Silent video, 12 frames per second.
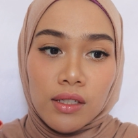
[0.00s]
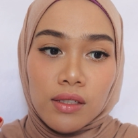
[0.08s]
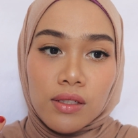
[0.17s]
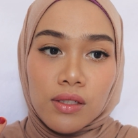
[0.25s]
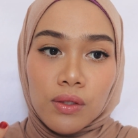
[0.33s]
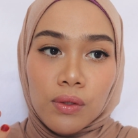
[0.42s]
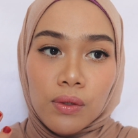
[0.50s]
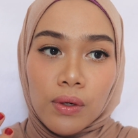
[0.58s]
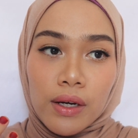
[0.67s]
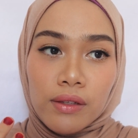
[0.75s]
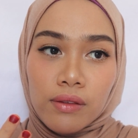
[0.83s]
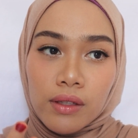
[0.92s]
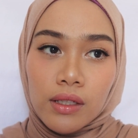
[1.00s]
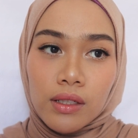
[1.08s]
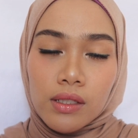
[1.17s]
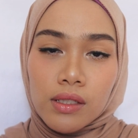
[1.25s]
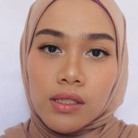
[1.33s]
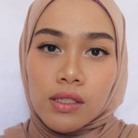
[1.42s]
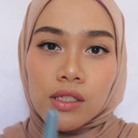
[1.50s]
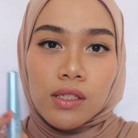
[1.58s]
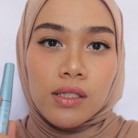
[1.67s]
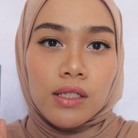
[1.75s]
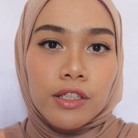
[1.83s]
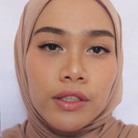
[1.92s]
So I think this is
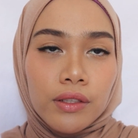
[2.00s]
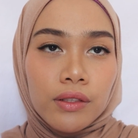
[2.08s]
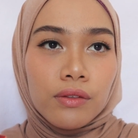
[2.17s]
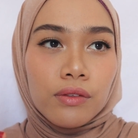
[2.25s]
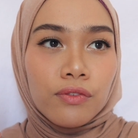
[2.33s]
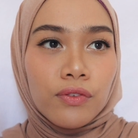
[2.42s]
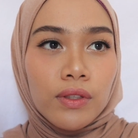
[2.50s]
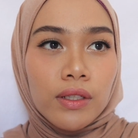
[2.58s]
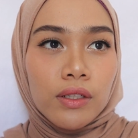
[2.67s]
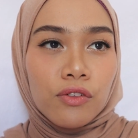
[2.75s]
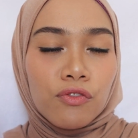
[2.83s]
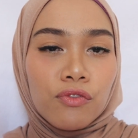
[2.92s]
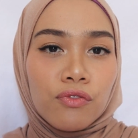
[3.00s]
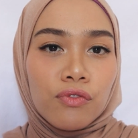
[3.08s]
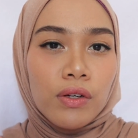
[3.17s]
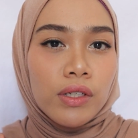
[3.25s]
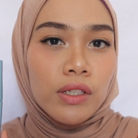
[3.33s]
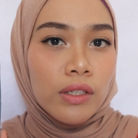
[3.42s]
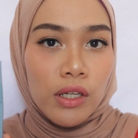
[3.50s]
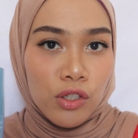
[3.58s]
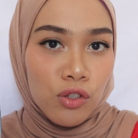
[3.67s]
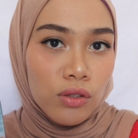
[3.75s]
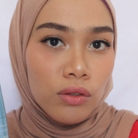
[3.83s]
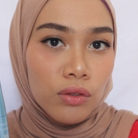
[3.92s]
just kind of like very
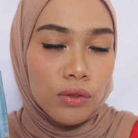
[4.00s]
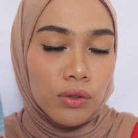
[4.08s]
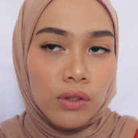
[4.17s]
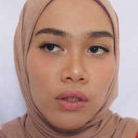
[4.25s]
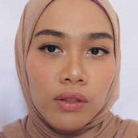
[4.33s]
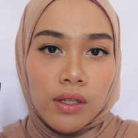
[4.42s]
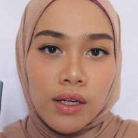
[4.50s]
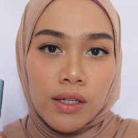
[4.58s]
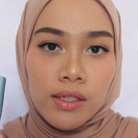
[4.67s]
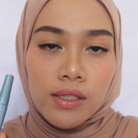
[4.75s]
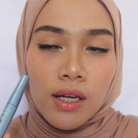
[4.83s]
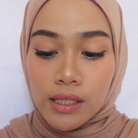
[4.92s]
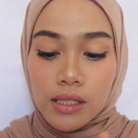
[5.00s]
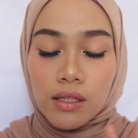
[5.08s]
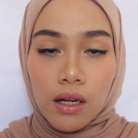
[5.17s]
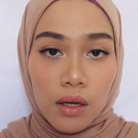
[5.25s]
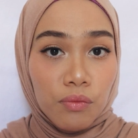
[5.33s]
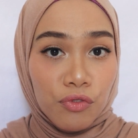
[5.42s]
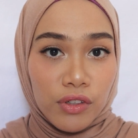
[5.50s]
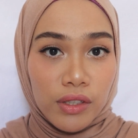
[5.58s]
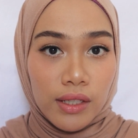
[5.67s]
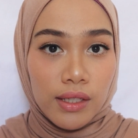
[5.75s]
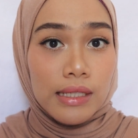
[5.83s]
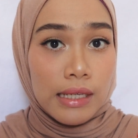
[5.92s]
natural look on the eyes. It is clump
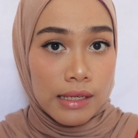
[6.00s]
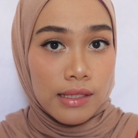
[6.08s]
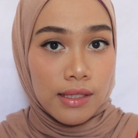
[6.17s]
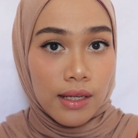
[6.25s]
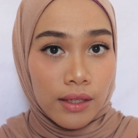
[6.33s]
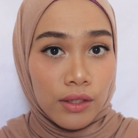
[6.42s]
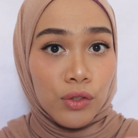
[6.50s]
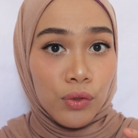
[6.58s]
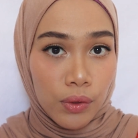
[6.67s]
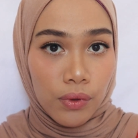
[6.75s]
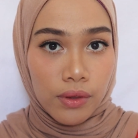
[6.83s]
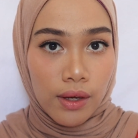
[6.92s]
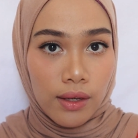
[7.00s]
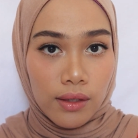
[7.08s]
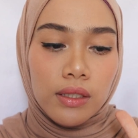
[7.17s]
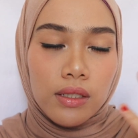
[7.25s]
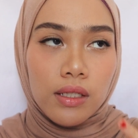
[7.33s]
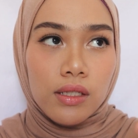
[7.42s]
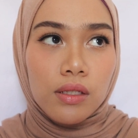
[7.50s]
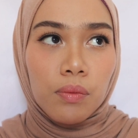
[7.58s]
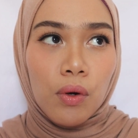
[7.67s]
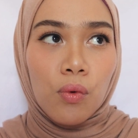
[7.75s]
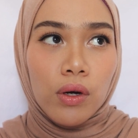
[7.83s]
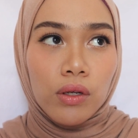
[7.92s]
free, yes, I agree with that. It takes
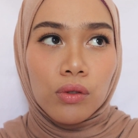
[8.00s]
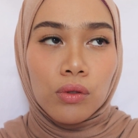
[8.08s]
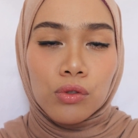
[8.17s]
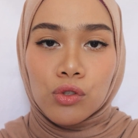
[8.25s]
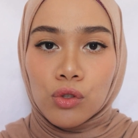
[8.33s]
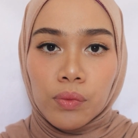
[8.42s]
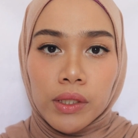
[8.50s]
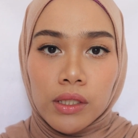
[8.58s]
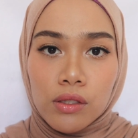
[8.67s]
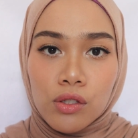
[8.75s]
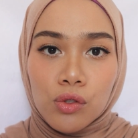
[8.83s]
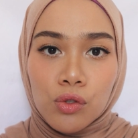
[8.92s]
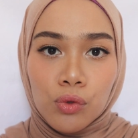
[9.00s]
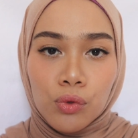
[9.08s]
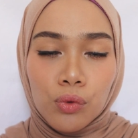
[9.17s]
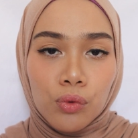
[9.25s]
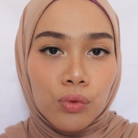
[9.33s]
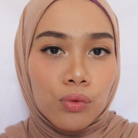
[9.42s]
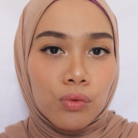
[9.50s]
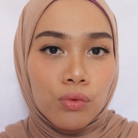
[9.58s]
about 1 or 2 minutes to